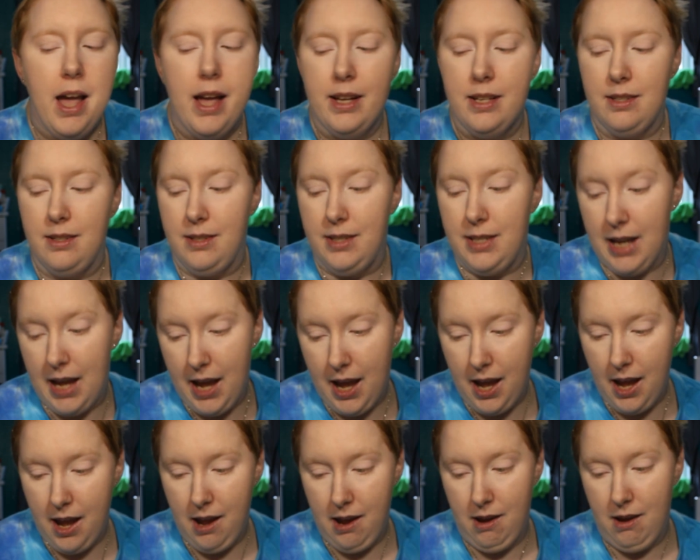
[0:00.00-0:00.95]

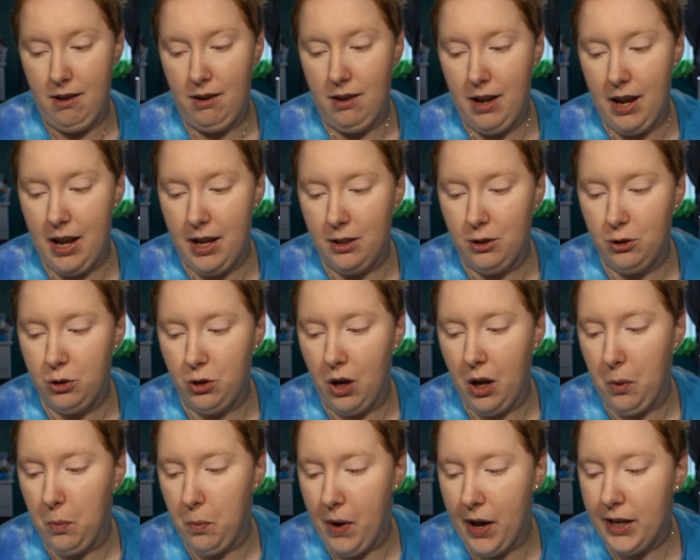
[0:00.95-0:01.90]
day. So
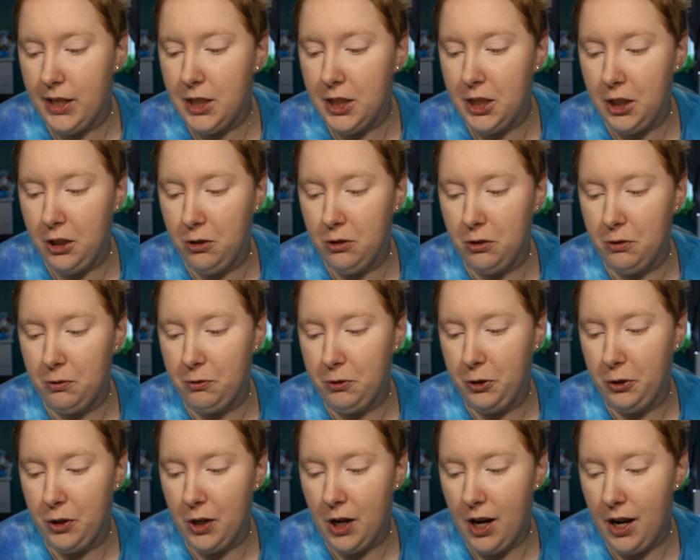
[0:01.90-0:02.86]
I wanted to use it for
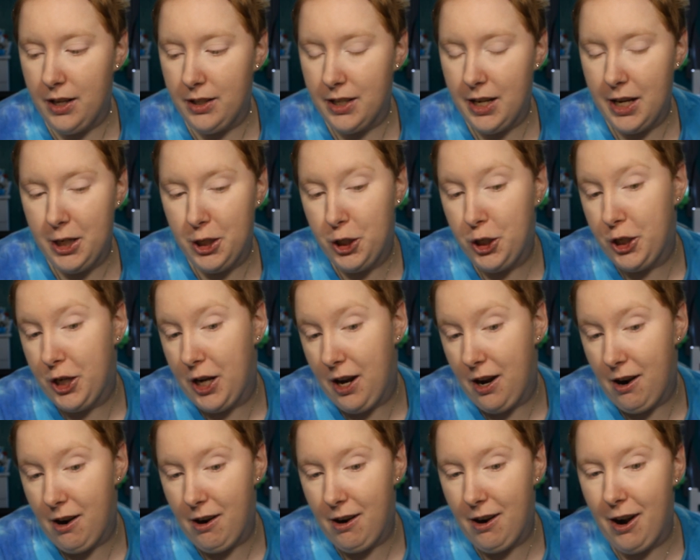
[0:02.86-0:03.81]
you guys and
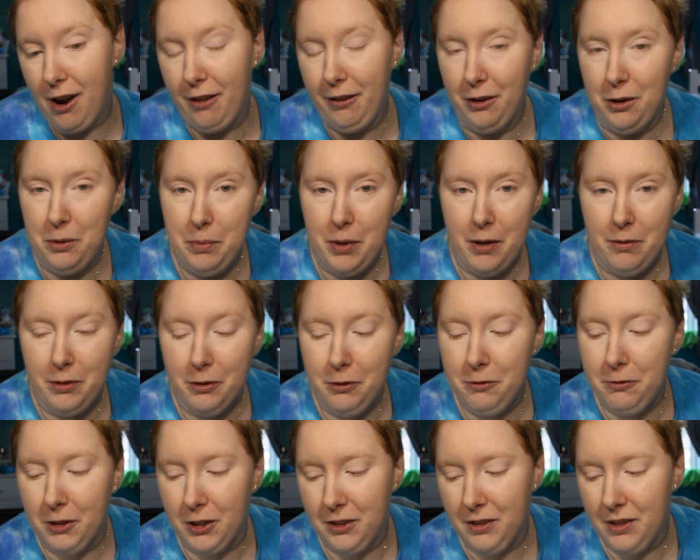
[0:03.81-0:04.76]
share a little bit of a
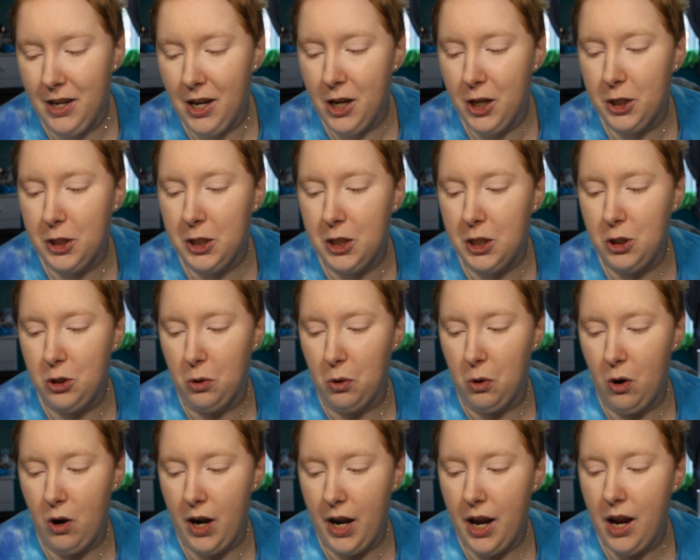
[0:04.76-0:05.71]
fun
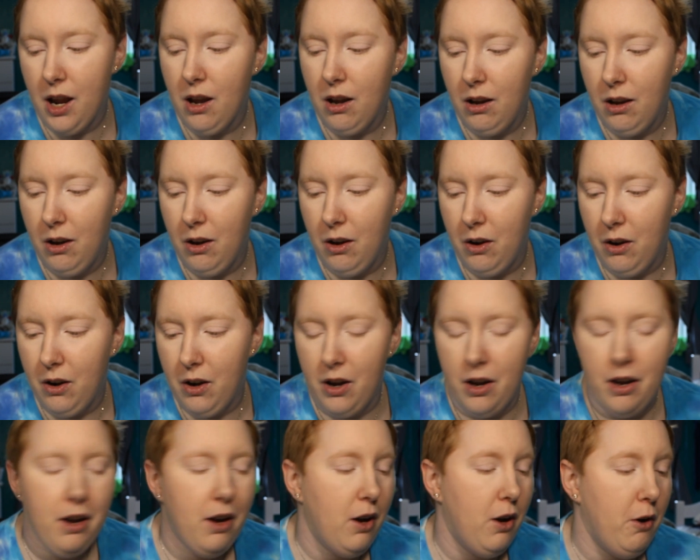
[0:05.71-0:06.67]
story
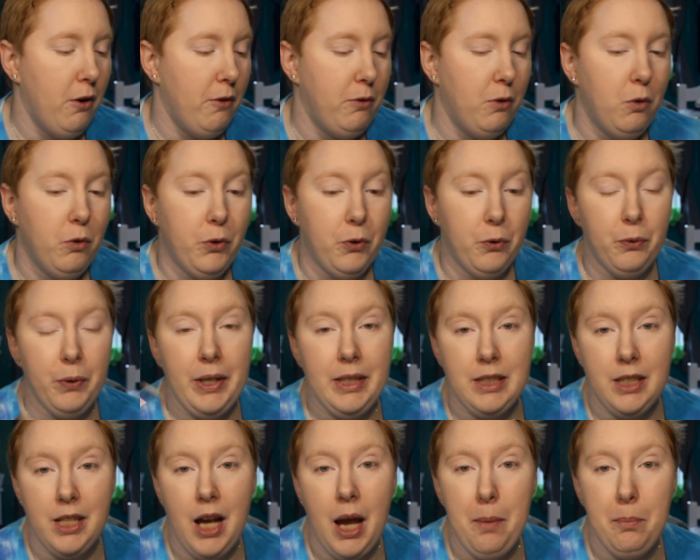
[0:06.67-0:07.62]
of the
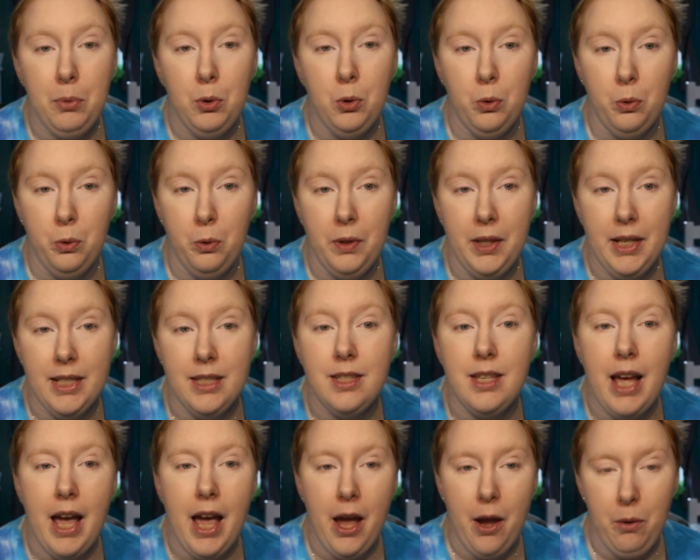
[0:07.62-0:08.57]
reason I pulled
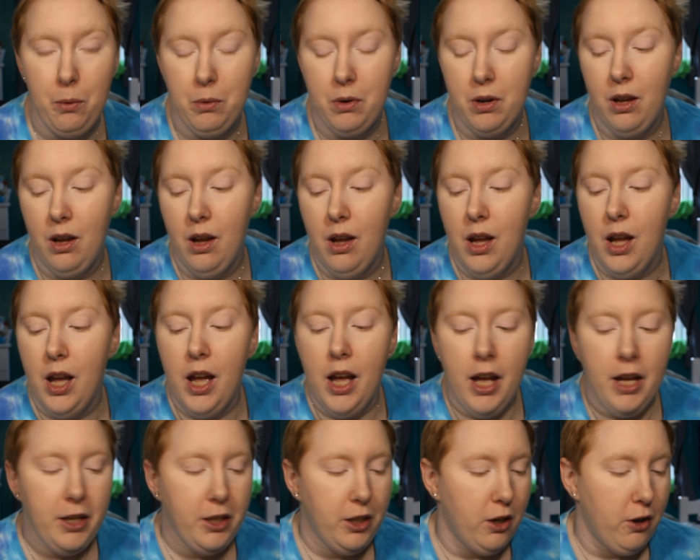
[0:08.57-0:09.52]
this out
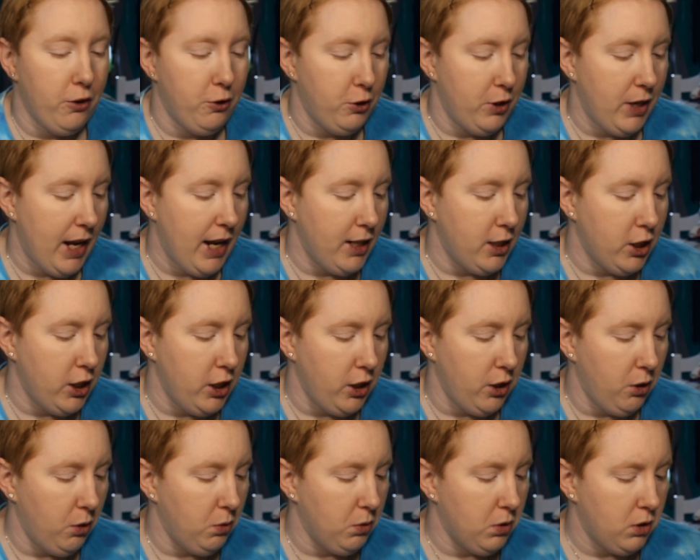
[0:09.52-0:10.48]
the other day to
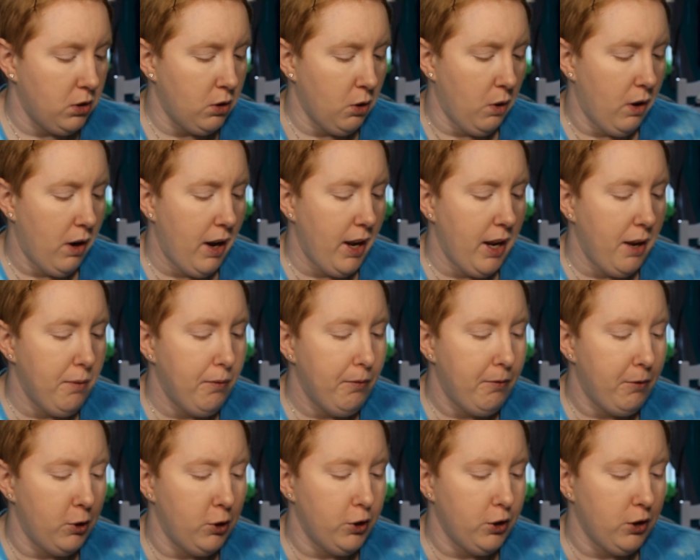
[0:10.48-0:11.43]
use. So I am
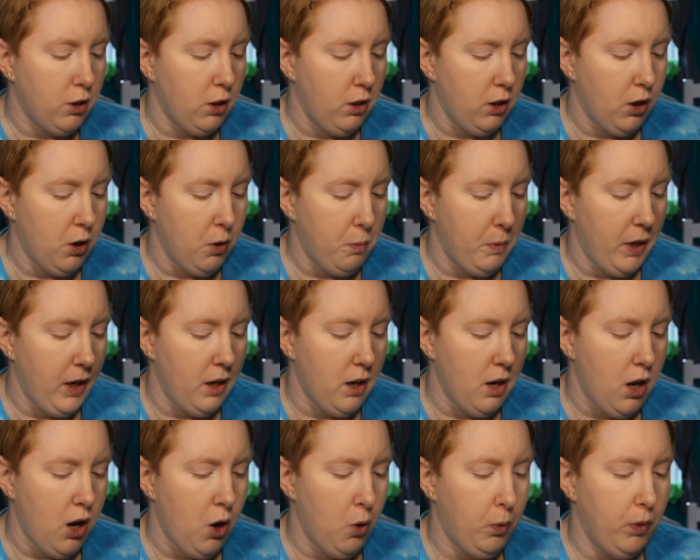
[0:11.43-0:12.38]
first going to go in
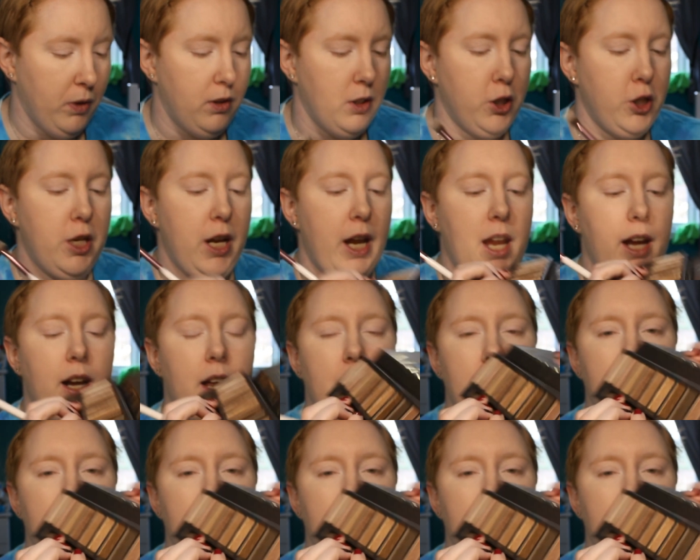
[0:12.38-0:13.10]
with the shade